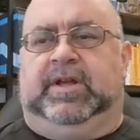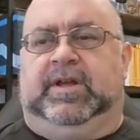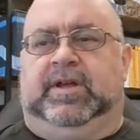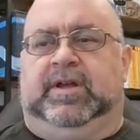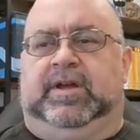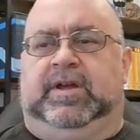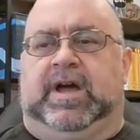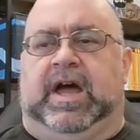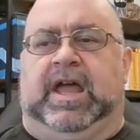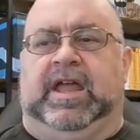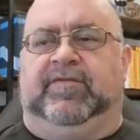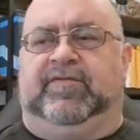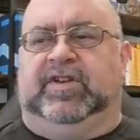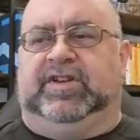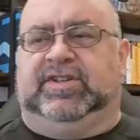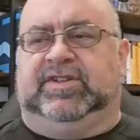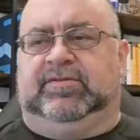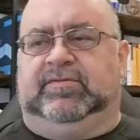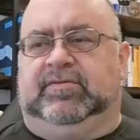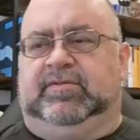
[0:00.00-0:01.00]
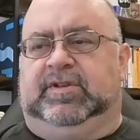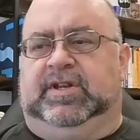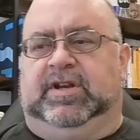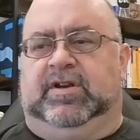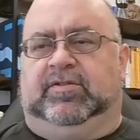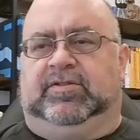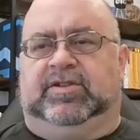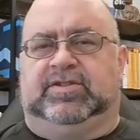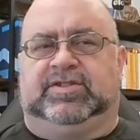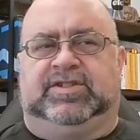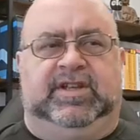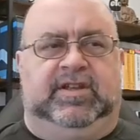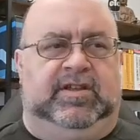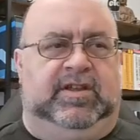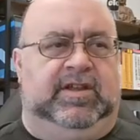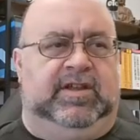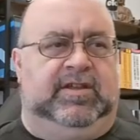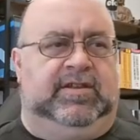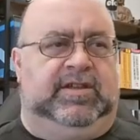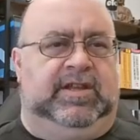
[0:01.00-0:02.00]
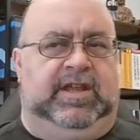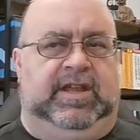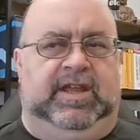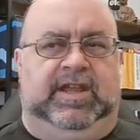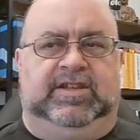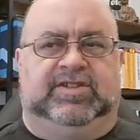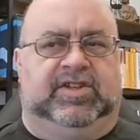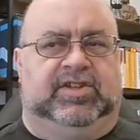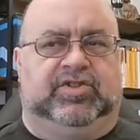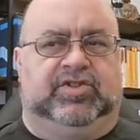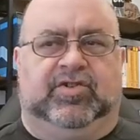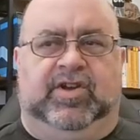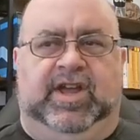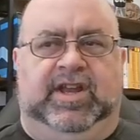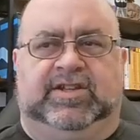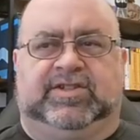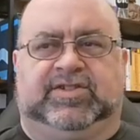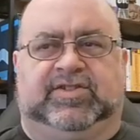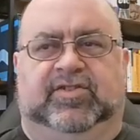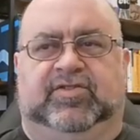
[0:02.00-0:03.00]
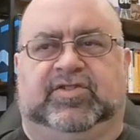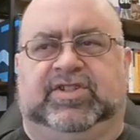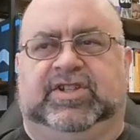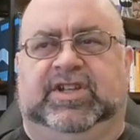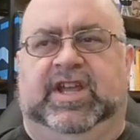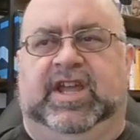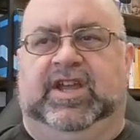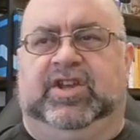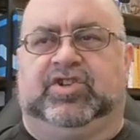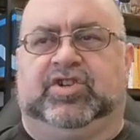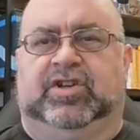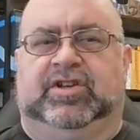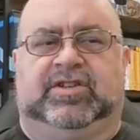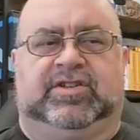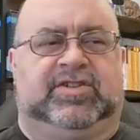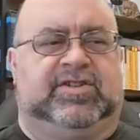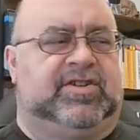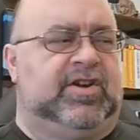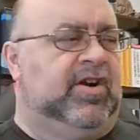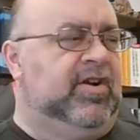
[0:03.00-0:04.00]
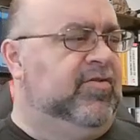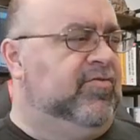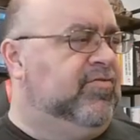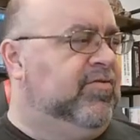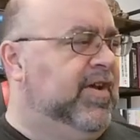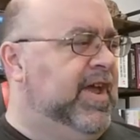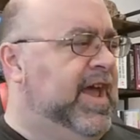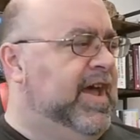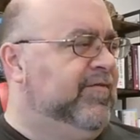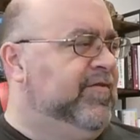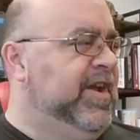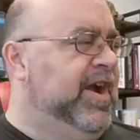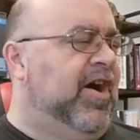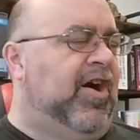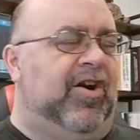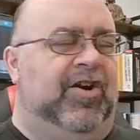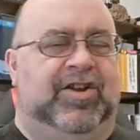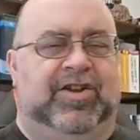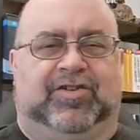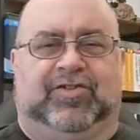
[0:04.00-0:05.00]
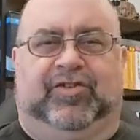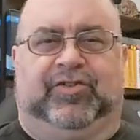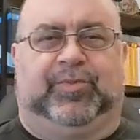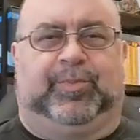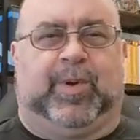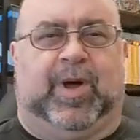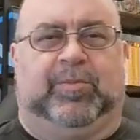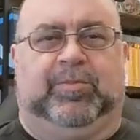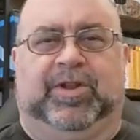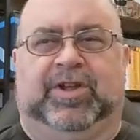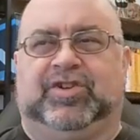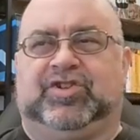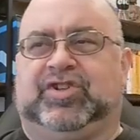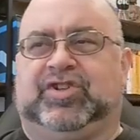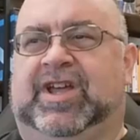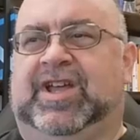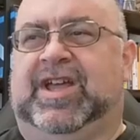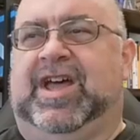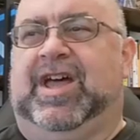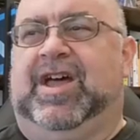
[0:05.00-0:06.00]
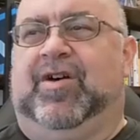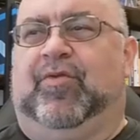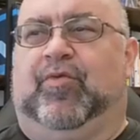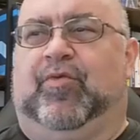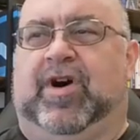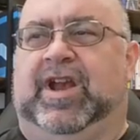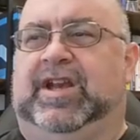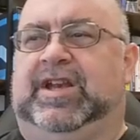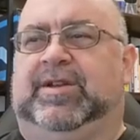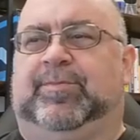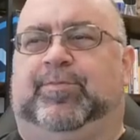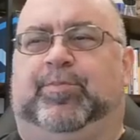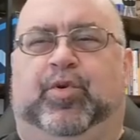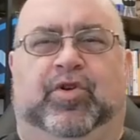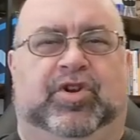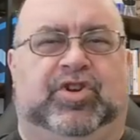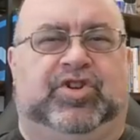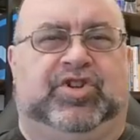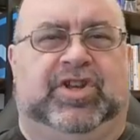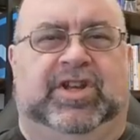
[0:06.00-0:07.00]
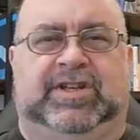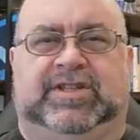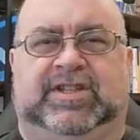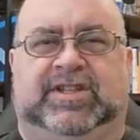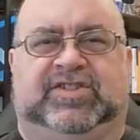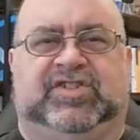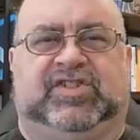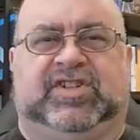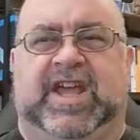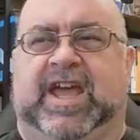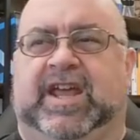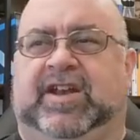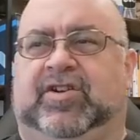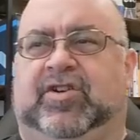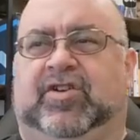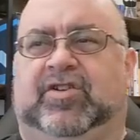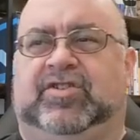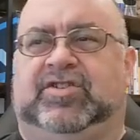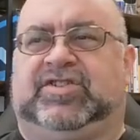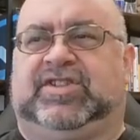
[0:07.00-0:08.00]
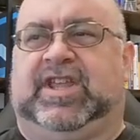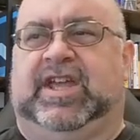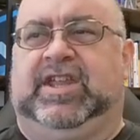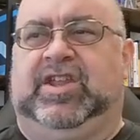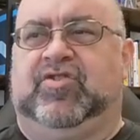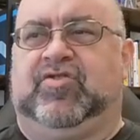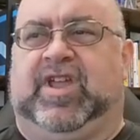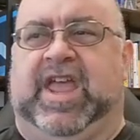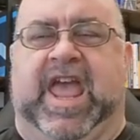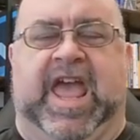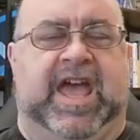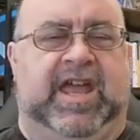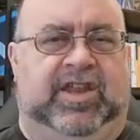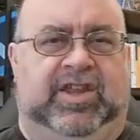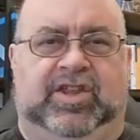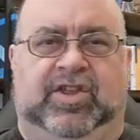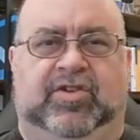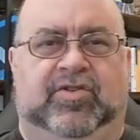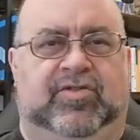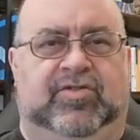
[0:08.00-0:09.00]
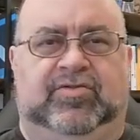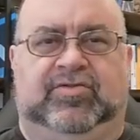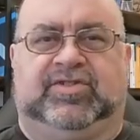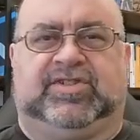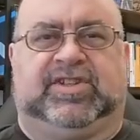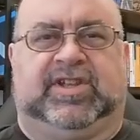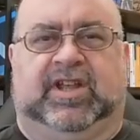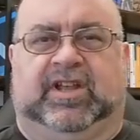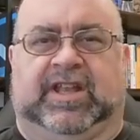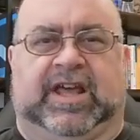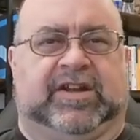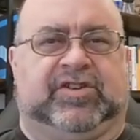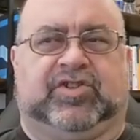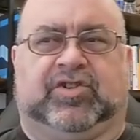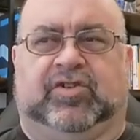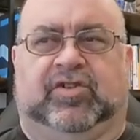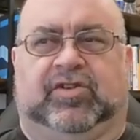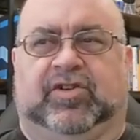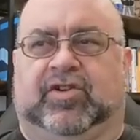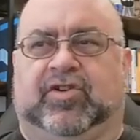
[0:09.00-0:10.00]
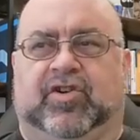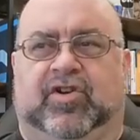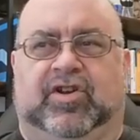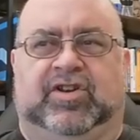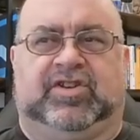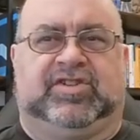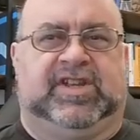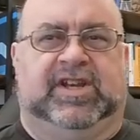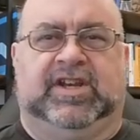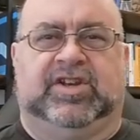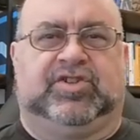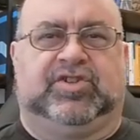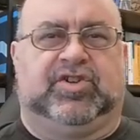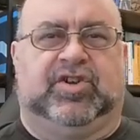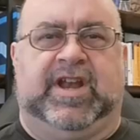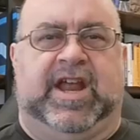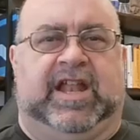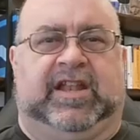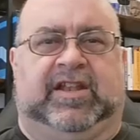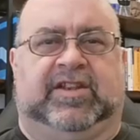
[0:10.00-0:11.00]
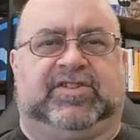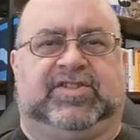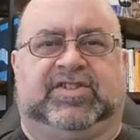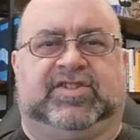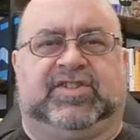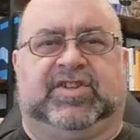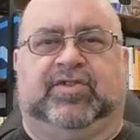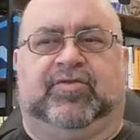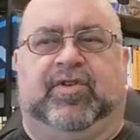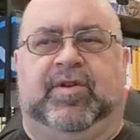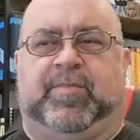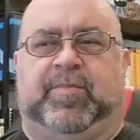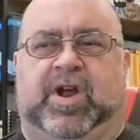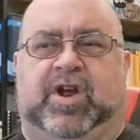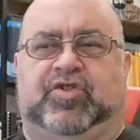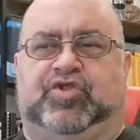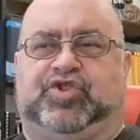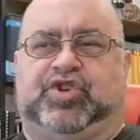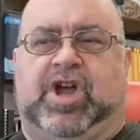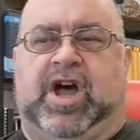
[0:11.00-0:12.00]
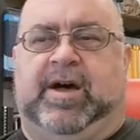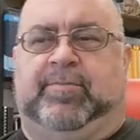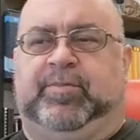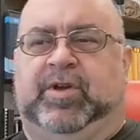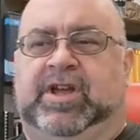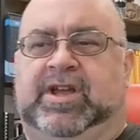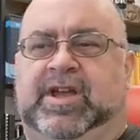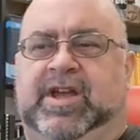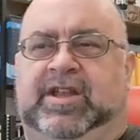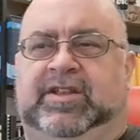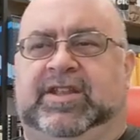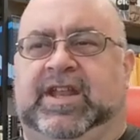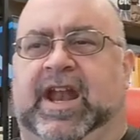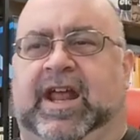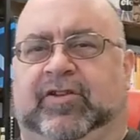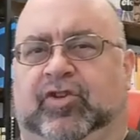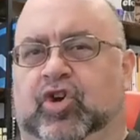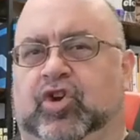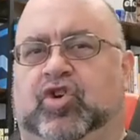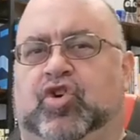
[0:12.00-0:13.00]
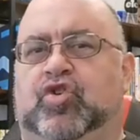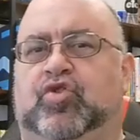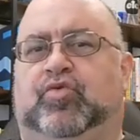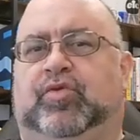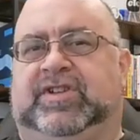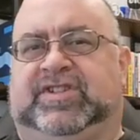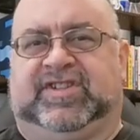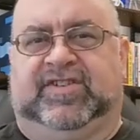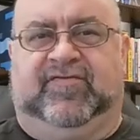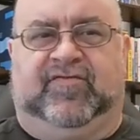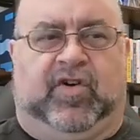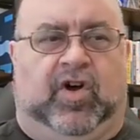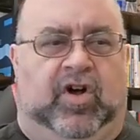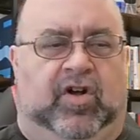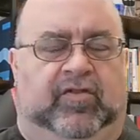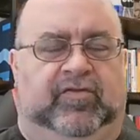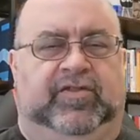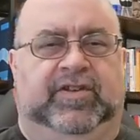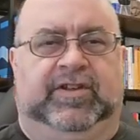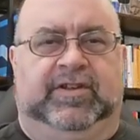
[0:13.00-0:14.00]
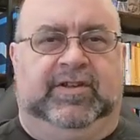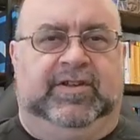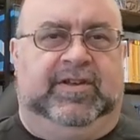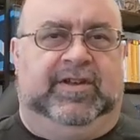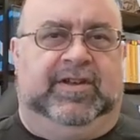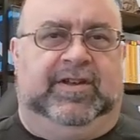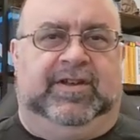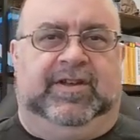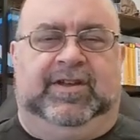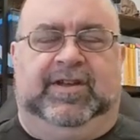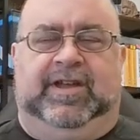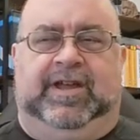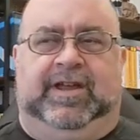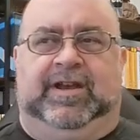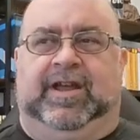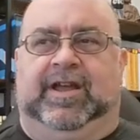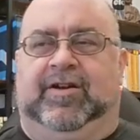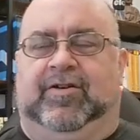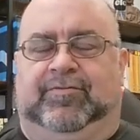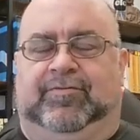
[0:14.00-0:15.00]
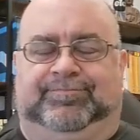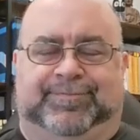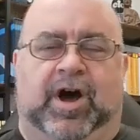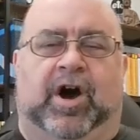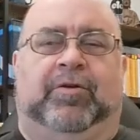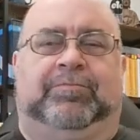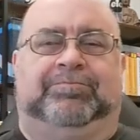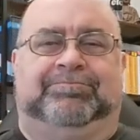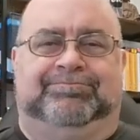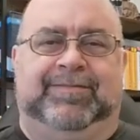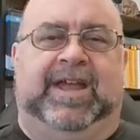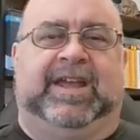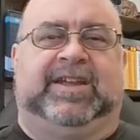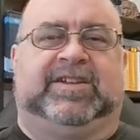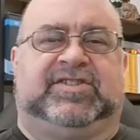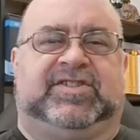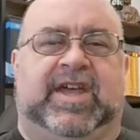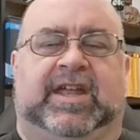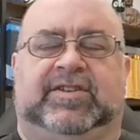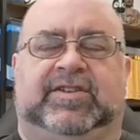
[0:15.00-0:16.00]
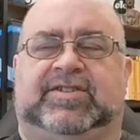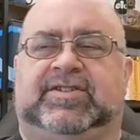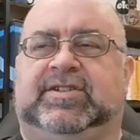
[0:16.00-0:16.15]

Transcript: even, there's the ESA Trade Association started having articles published, wanted to push into standards that you can't use electrical or current signature analysis in a repair shop. Then I look who was involved, and I go, oh, makes sense,